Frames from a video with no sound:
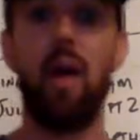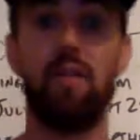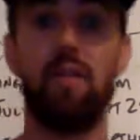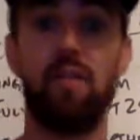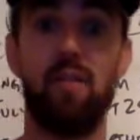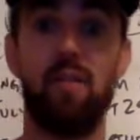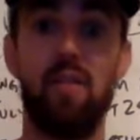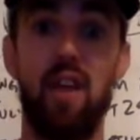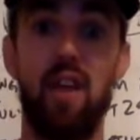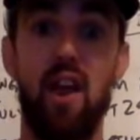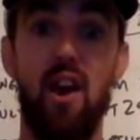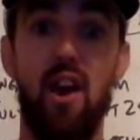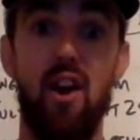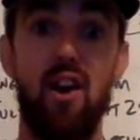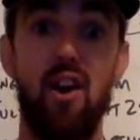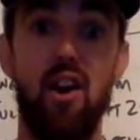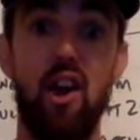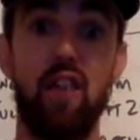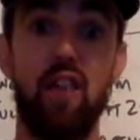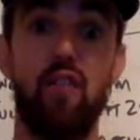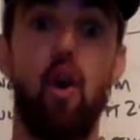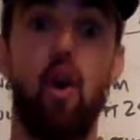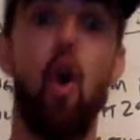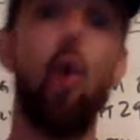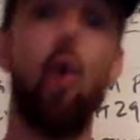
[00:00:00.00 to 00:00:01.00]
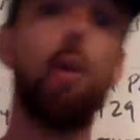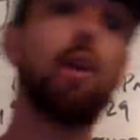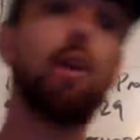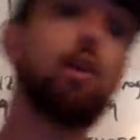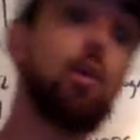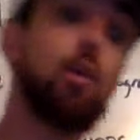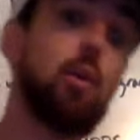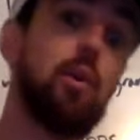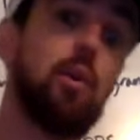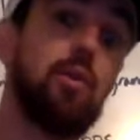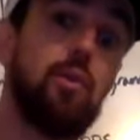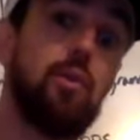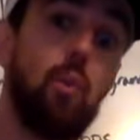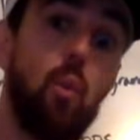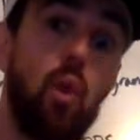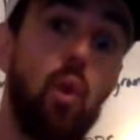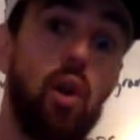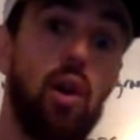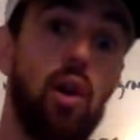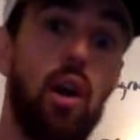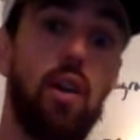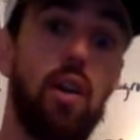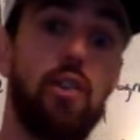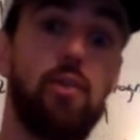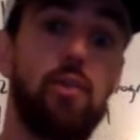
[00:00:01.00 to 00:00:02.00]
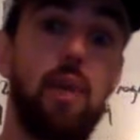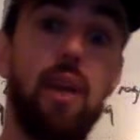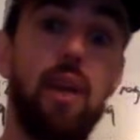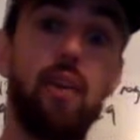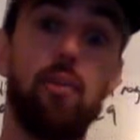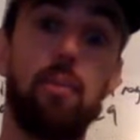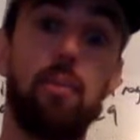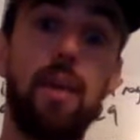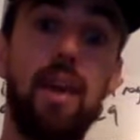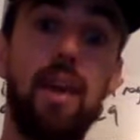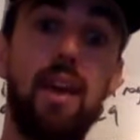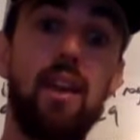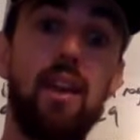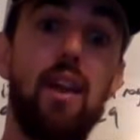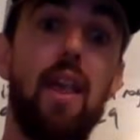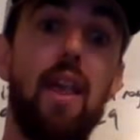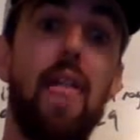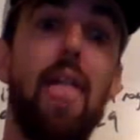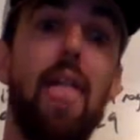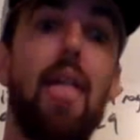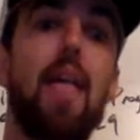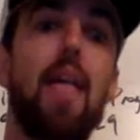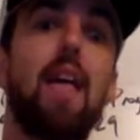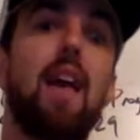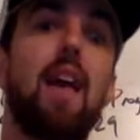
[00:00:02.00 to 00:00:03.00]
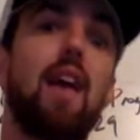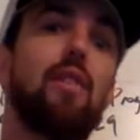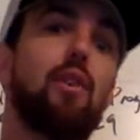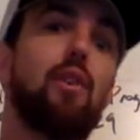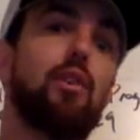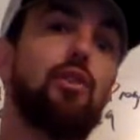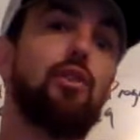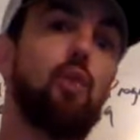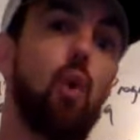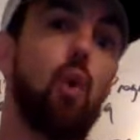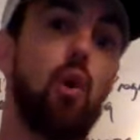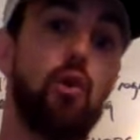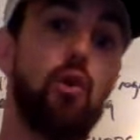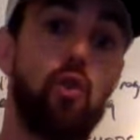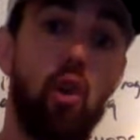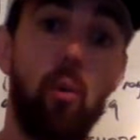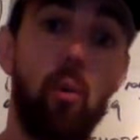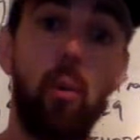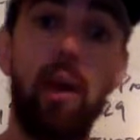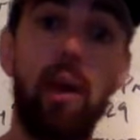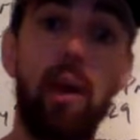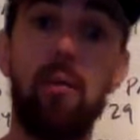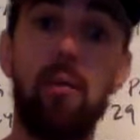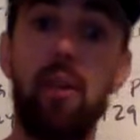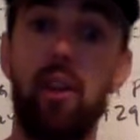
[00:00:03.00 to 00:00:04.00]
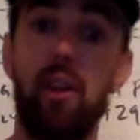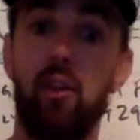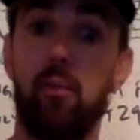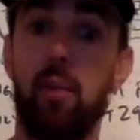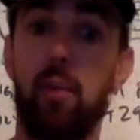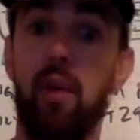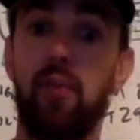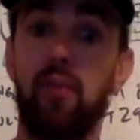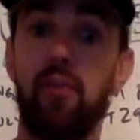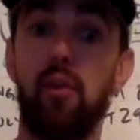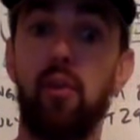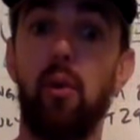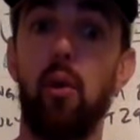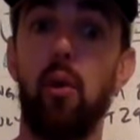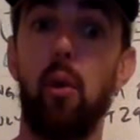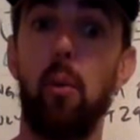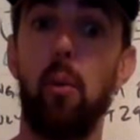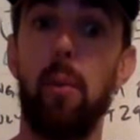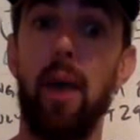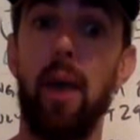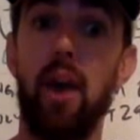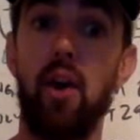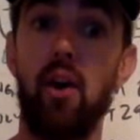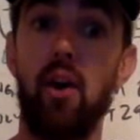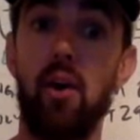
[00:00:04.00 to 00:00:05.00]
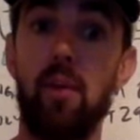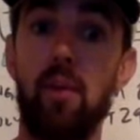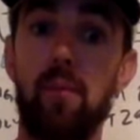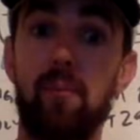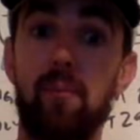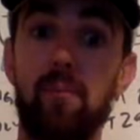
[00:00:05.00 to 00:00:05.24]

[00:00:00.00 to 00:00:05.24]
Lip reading: from there. If all we do is work on strength speed, in the short term, we can express it a little better.